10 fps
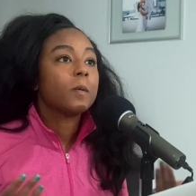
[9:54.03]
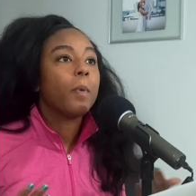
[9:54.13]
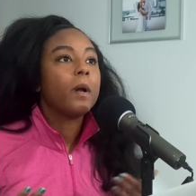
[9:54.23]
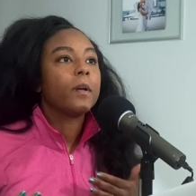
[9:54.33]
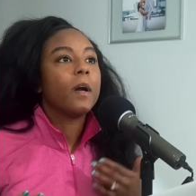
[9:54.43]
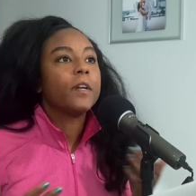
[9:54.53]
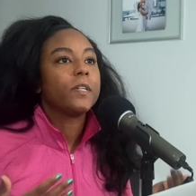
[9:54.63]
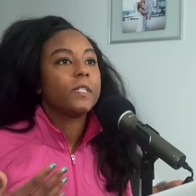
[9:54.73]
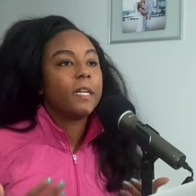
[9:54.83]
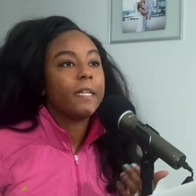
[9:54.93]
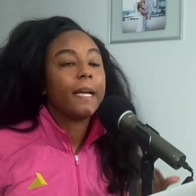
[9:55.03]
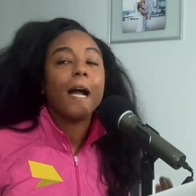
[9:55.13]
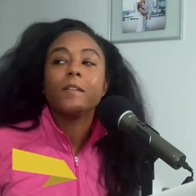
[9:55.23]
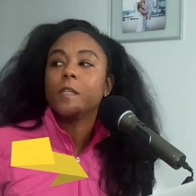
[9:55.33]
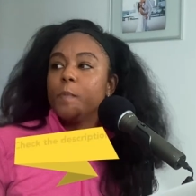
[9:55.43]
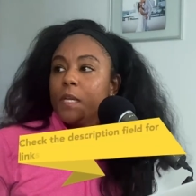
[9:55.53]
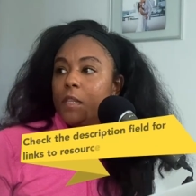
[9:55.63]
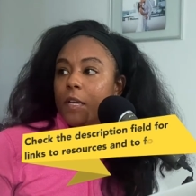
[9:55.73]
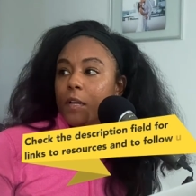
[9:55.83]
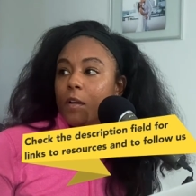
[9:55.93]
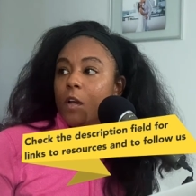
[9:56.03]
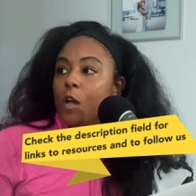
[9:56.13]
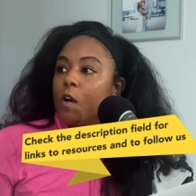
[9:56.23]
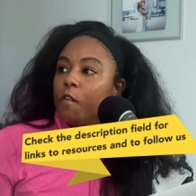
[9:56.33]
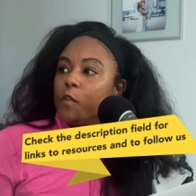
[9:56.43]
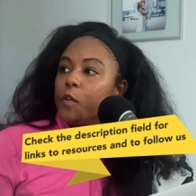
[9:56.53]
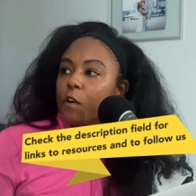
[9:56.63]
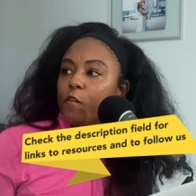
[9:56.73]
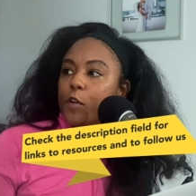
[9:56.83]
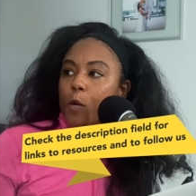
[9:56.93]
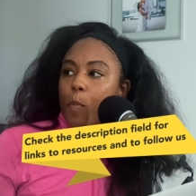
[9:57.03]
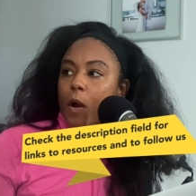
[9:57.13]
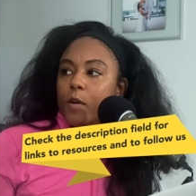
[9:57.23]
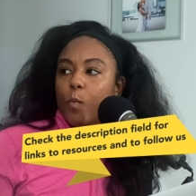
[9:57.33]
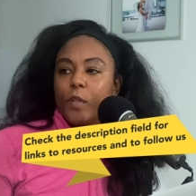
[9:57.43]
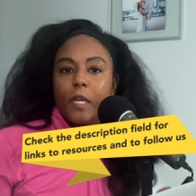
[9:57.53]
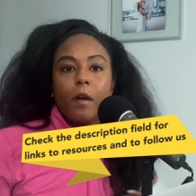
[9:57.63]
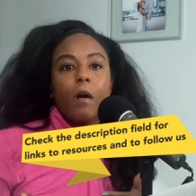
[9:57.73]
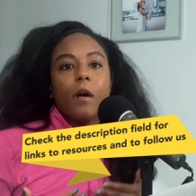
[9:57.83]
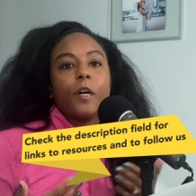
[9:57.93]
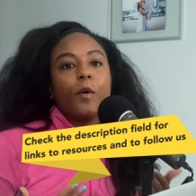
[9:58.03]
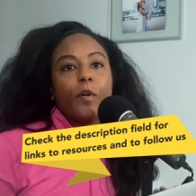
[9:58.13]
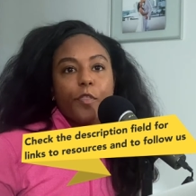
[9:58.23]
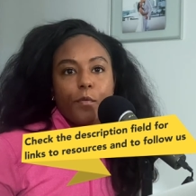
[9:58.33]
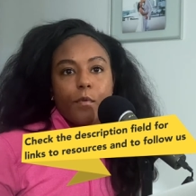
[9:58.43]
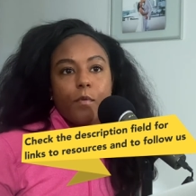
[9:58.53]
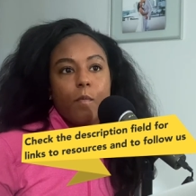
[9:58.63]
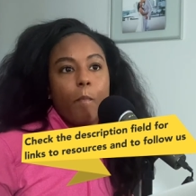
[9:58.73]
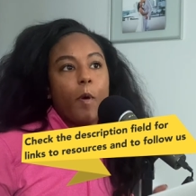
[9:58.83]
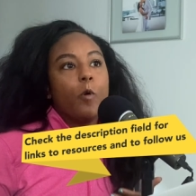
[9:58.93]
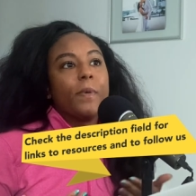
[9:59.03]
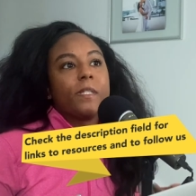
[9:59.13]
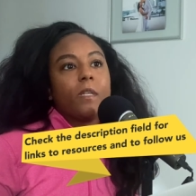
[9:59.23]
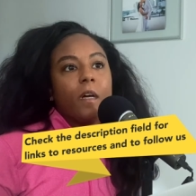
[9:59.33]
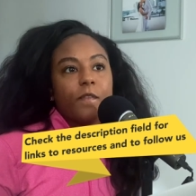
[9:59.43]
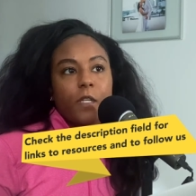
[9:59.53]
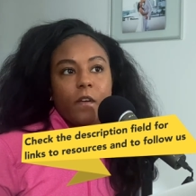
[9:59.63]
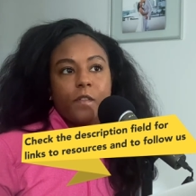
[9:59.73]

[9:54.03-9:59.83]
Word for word: partner understanding how to be there, mm-hmm. you know, for your partner when they are going through moments of tough